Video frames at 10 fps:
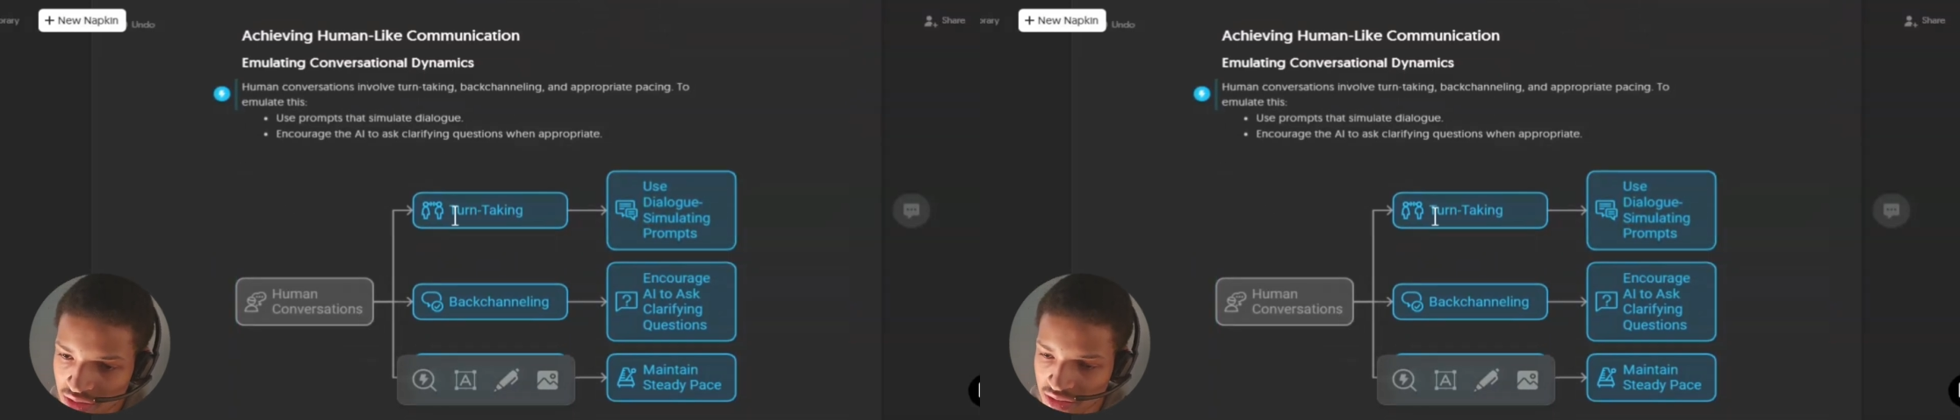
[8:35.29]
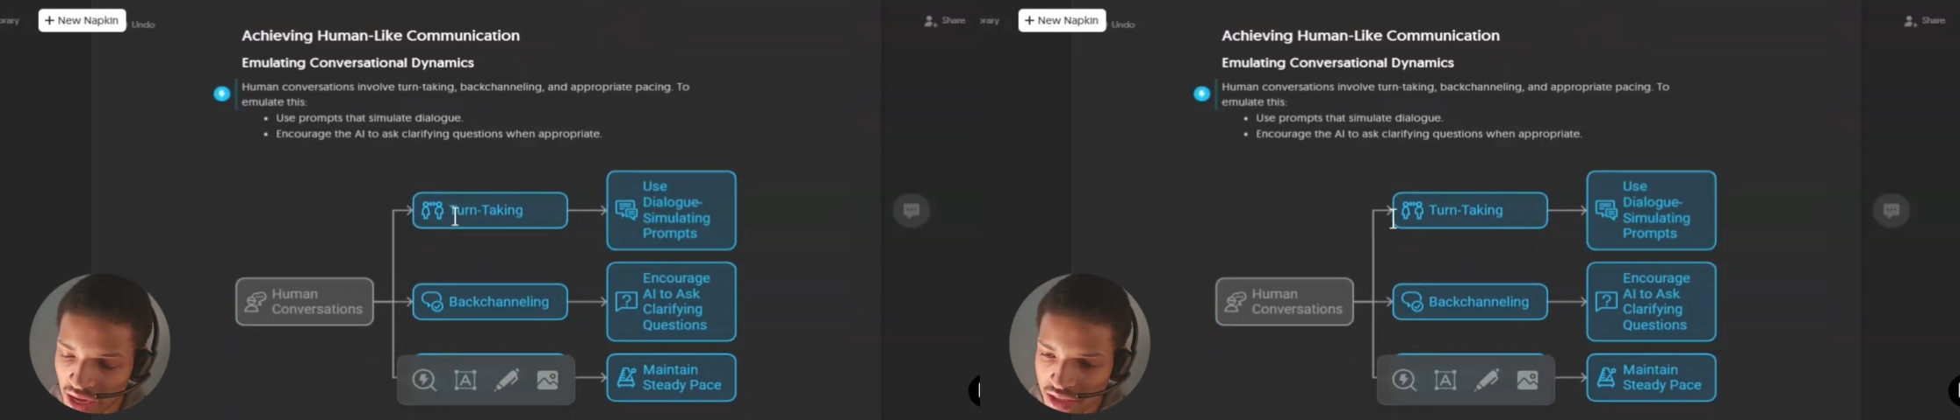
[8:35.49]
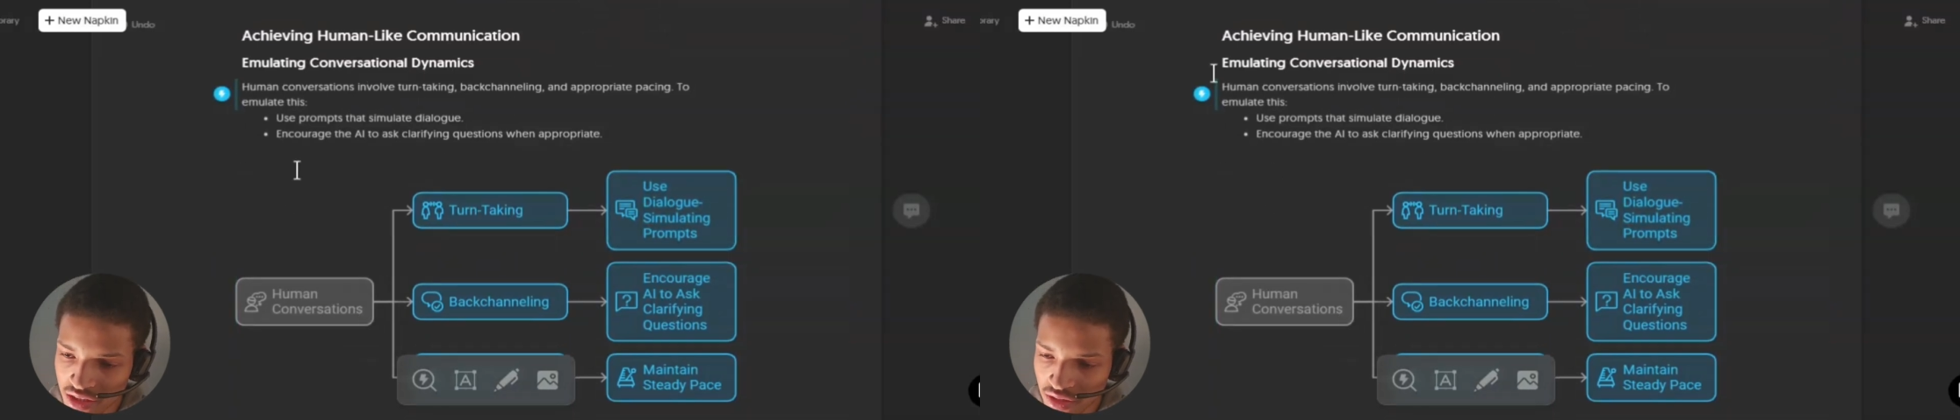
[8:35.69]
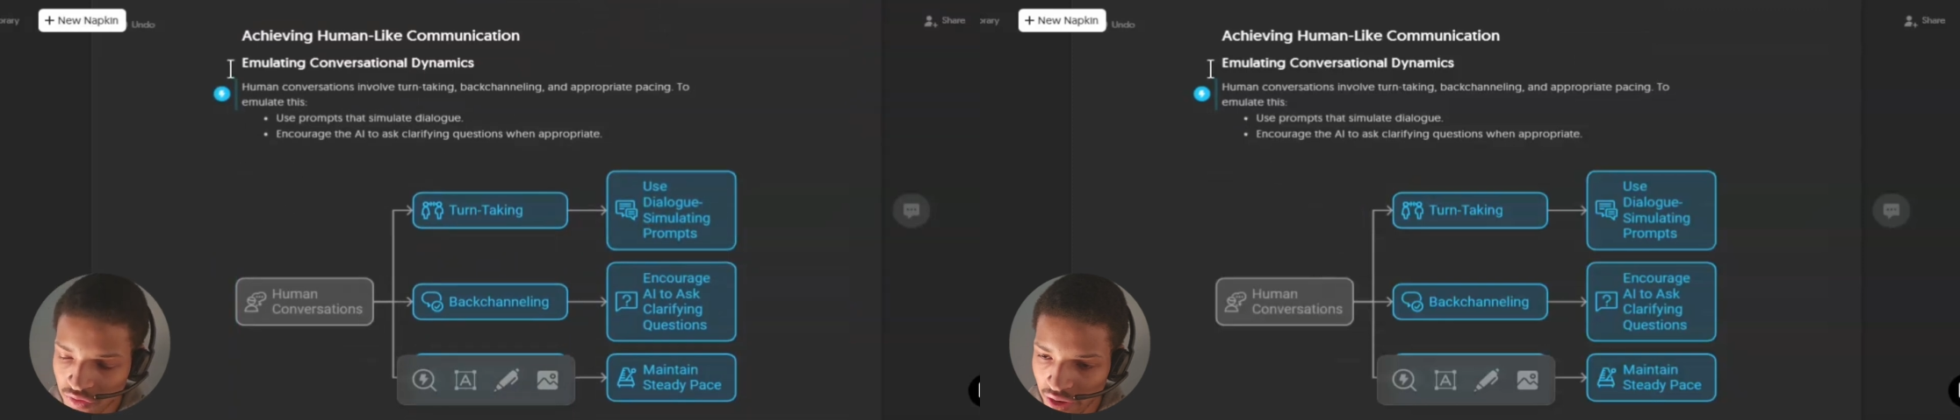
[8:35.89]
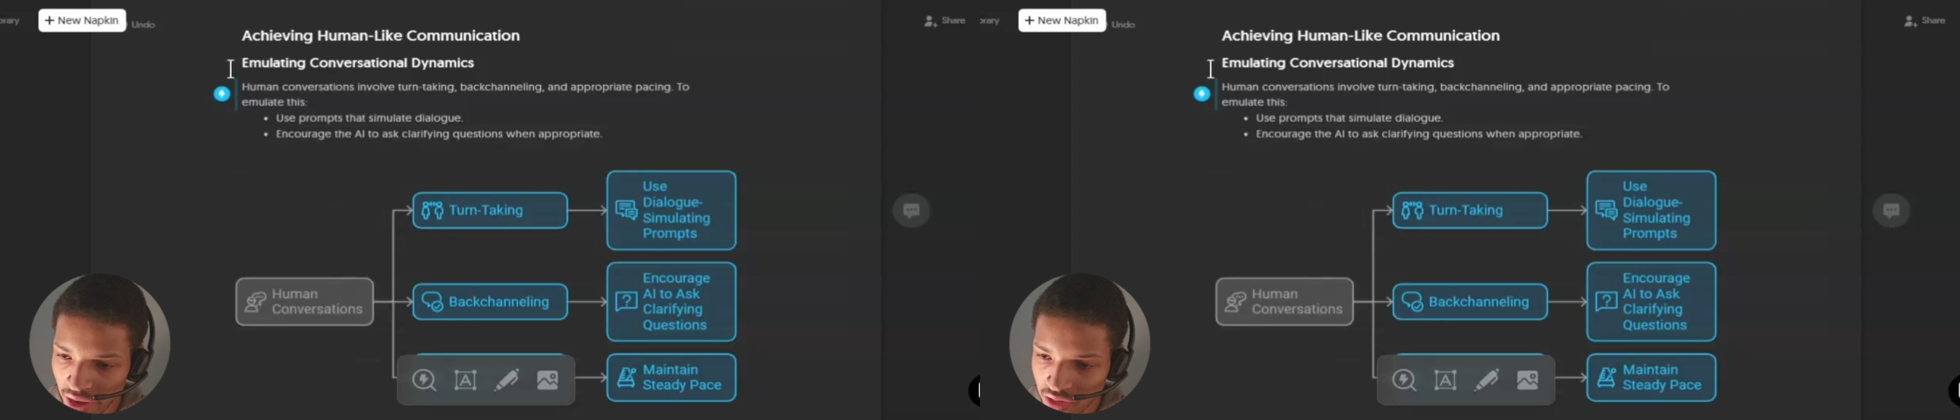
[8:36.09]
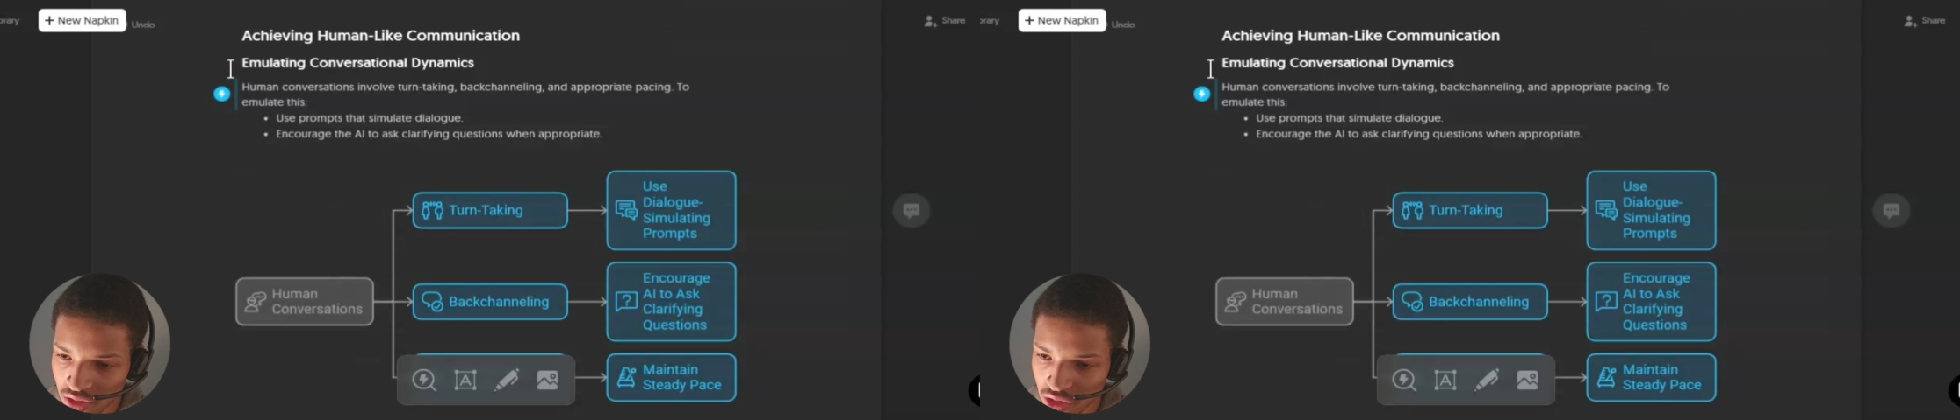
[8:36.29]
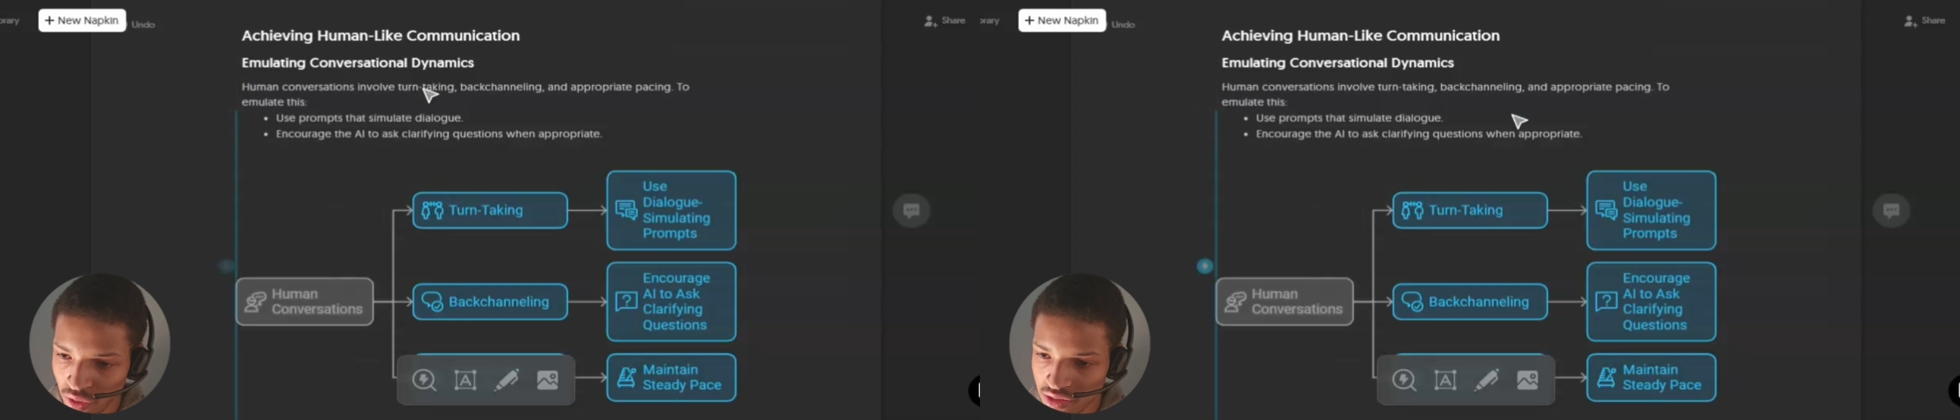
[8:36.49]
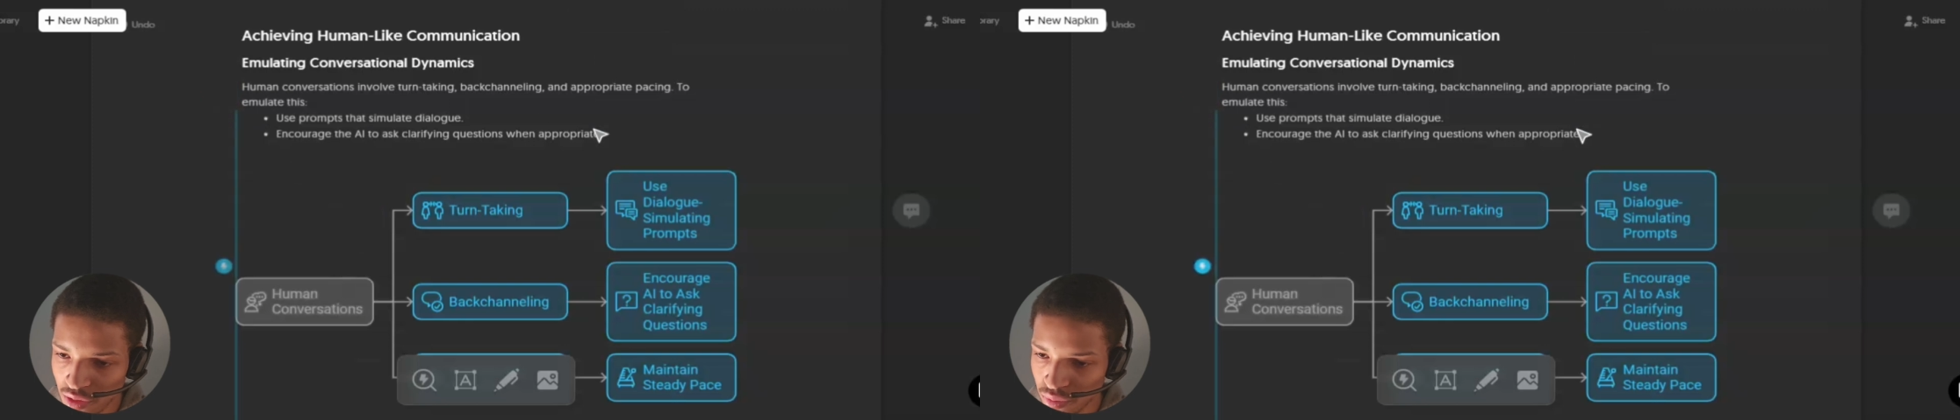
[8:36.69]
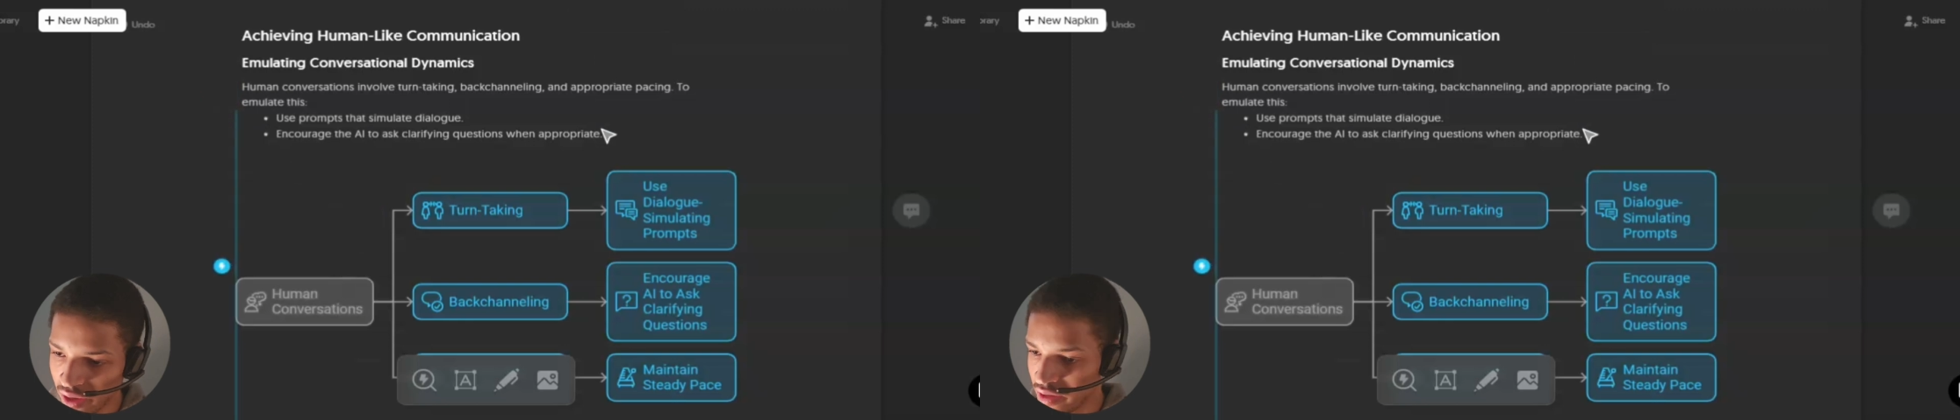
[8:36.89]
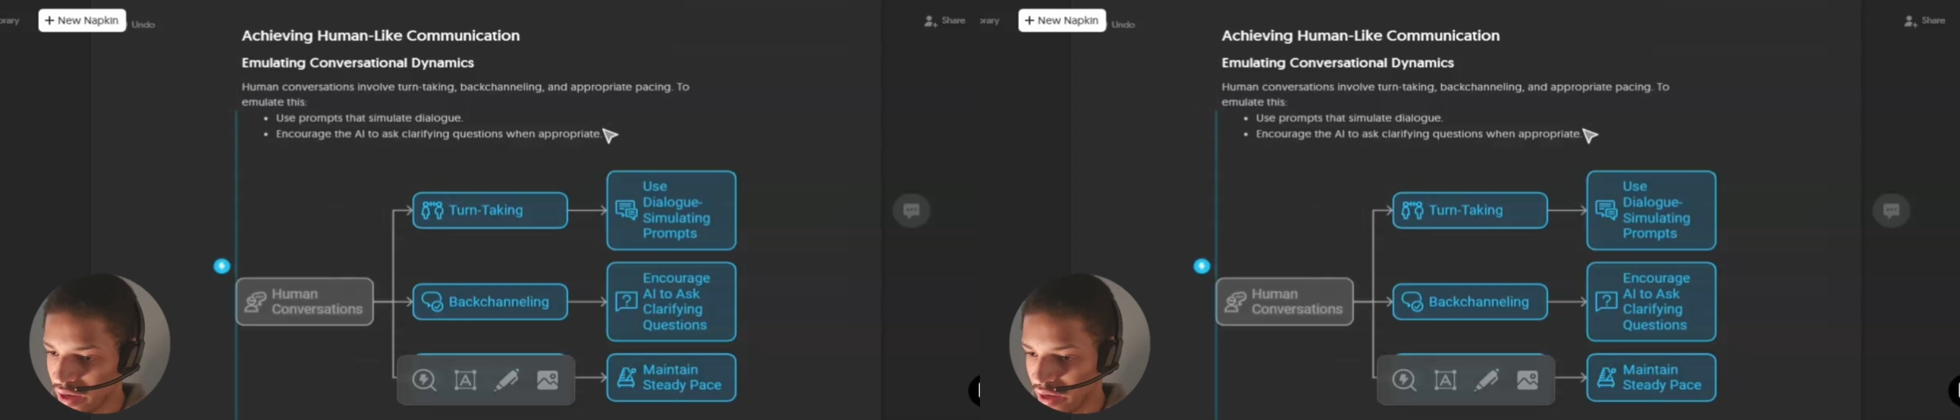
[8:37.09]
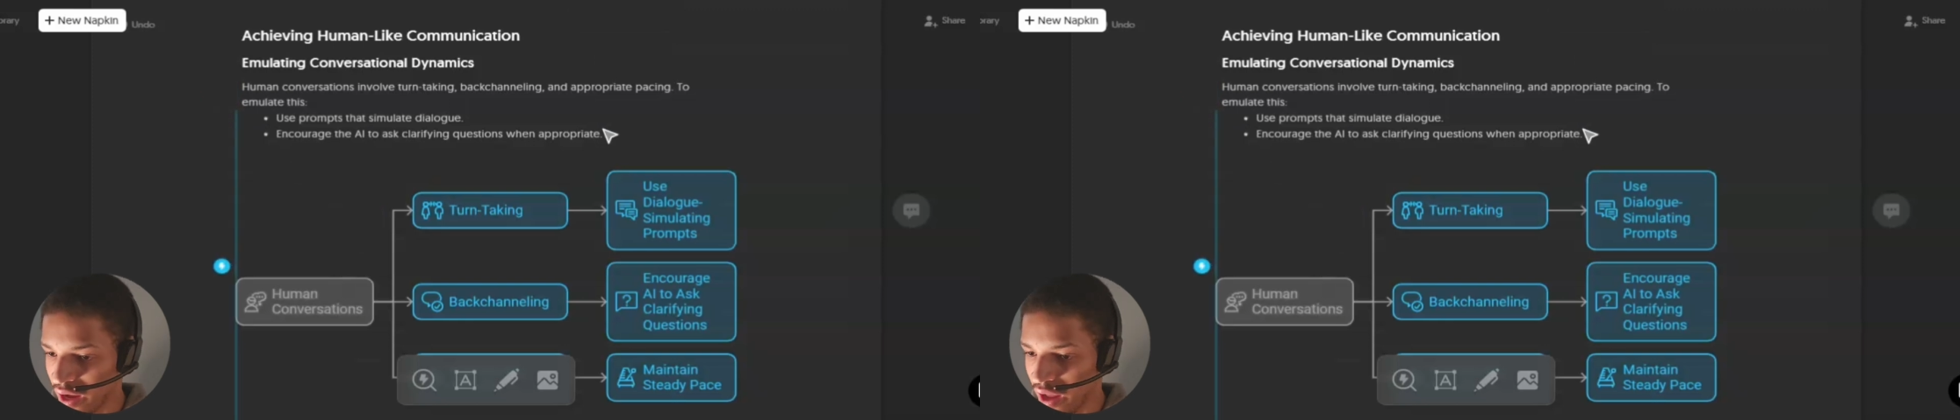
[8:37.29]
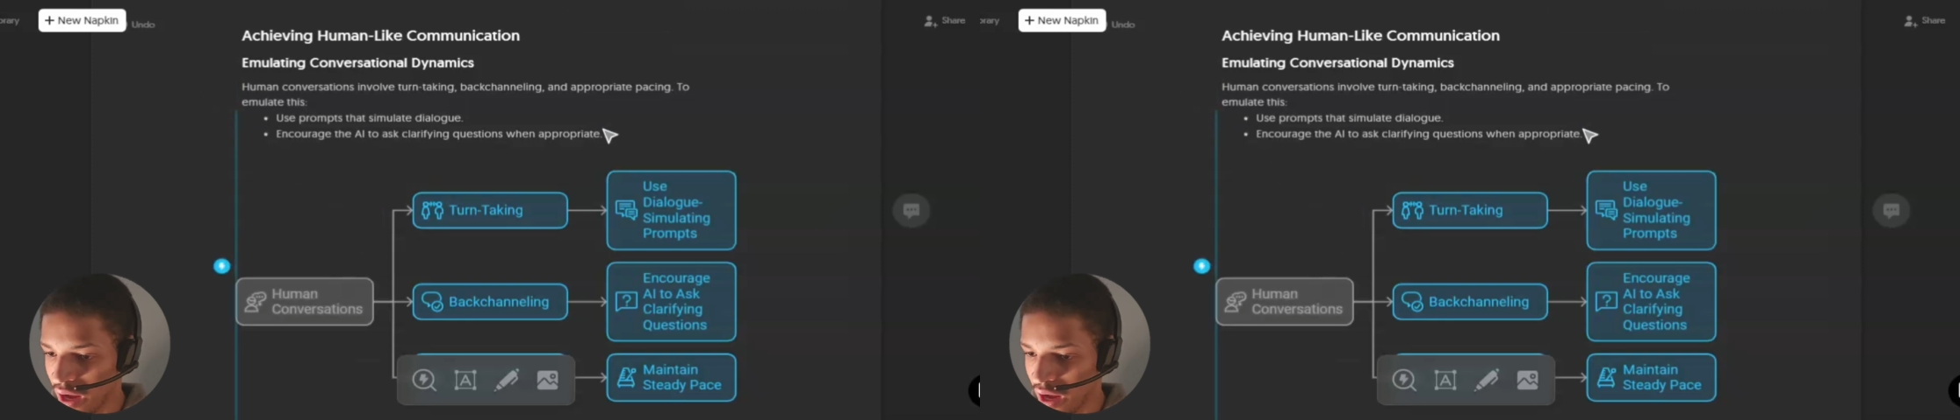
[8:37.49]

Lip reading: section for how to do this in Bland AI.